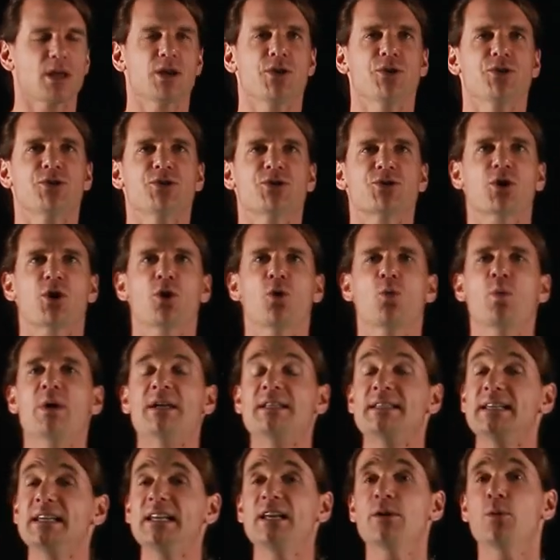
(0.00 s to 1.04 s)
So
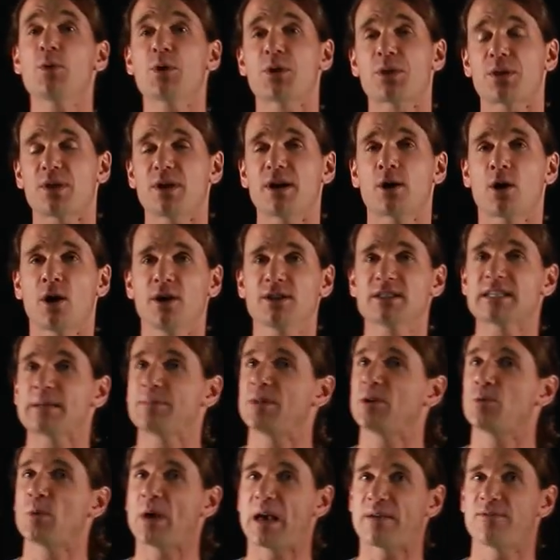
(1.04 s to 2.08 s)
we're dealing with a concept
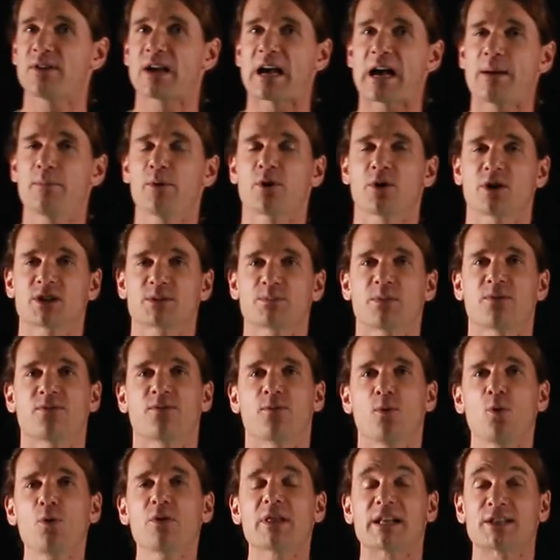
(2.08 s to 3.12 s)
that we haven't come across
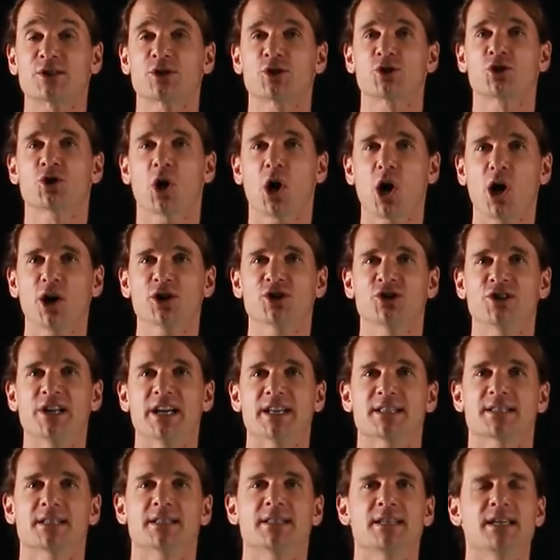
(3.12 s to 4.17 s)
before, that's charge
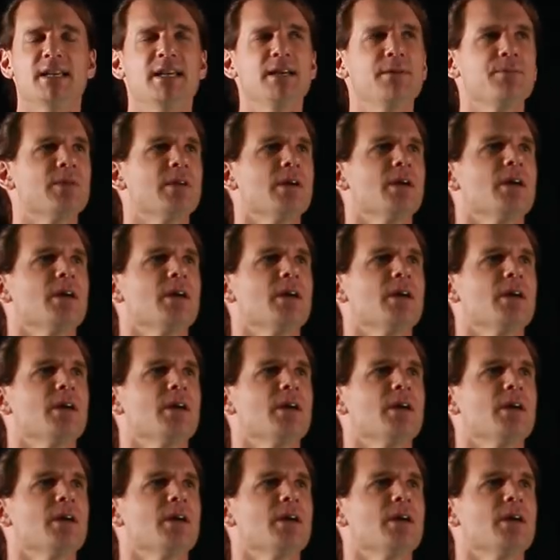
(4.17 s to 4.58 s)
density.